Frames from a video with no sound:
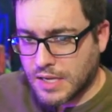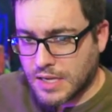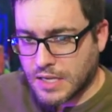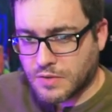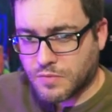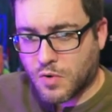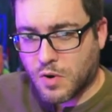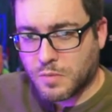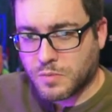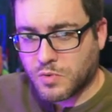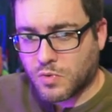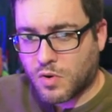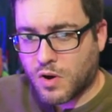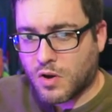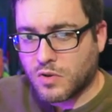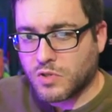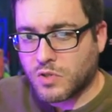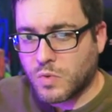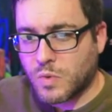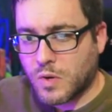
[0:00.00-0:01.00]
Its forearms were
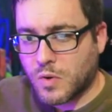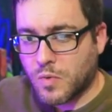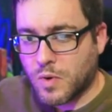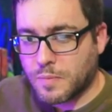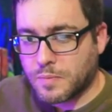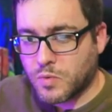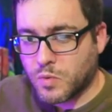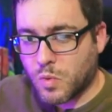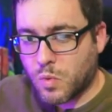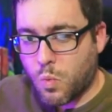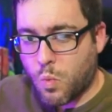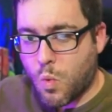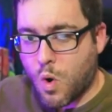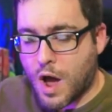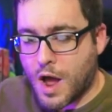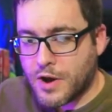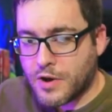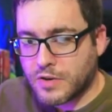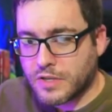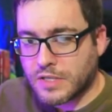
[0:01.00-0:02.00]
also equipped with
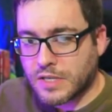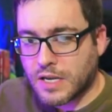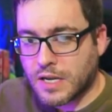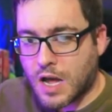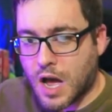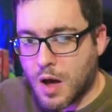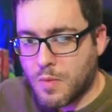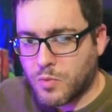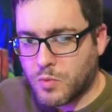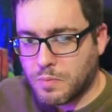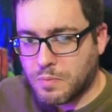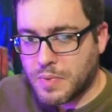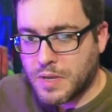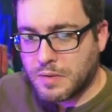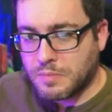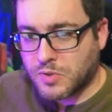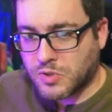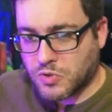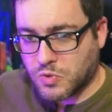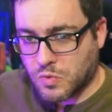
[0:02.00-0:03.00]
wired Psycommu
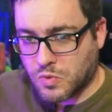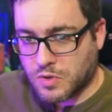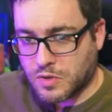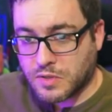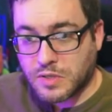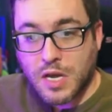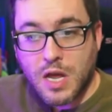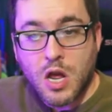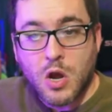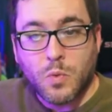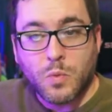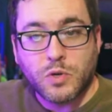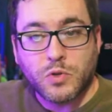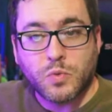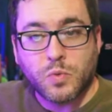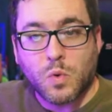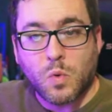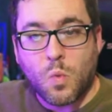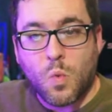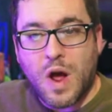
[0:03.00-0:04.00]
beam swords,
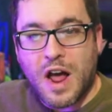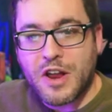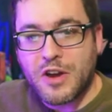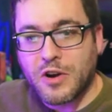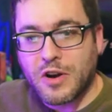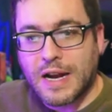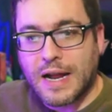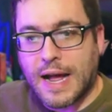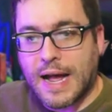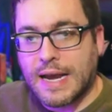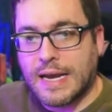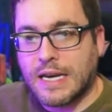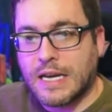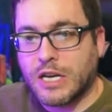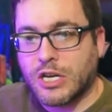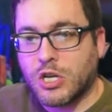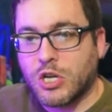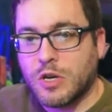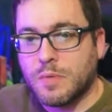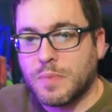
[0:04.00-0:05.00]
which were wire guided
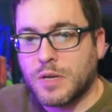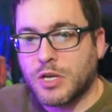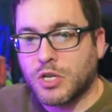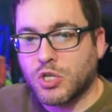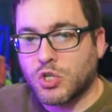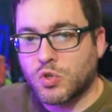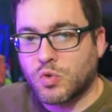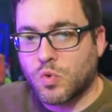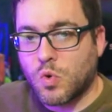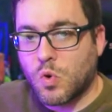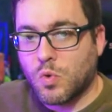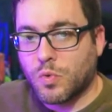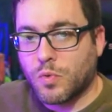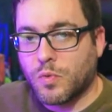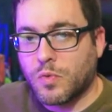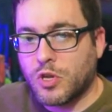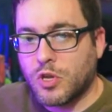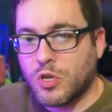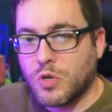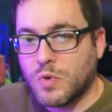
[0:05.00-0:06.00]
and could be controlled
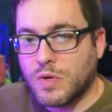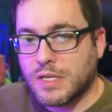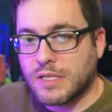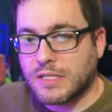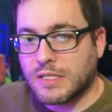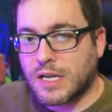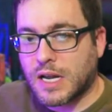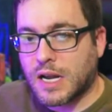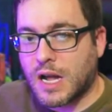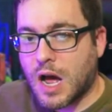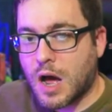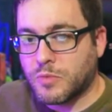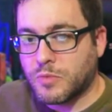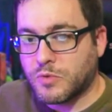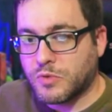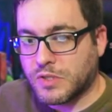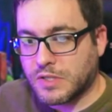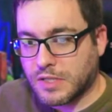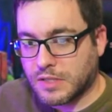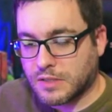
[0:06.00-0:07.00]
through the unit's
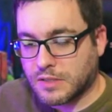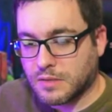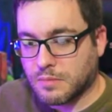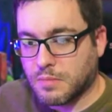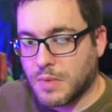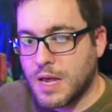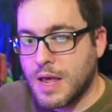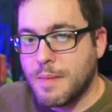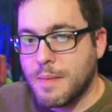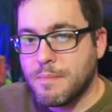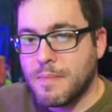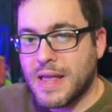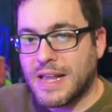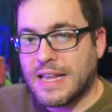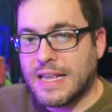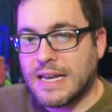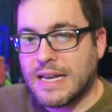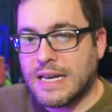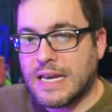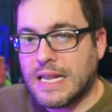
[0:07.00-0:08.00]
Psycommu system,
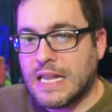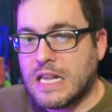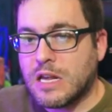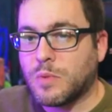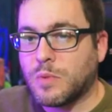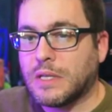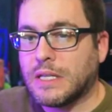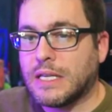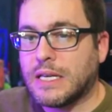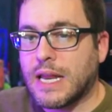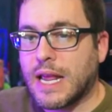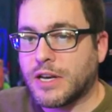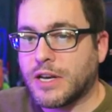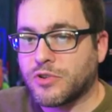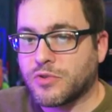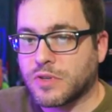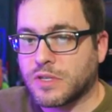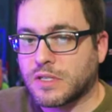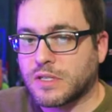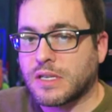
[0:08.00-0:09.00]
making it equally
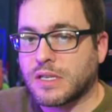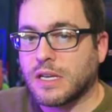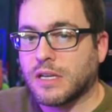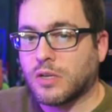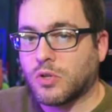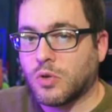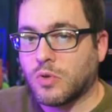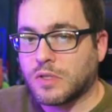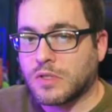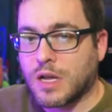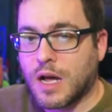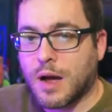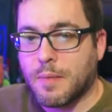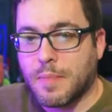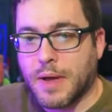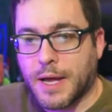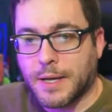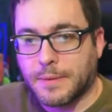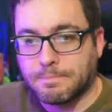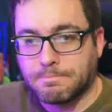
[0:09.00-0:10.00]
dangerous in close
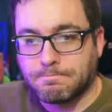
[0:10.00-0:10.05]
combat.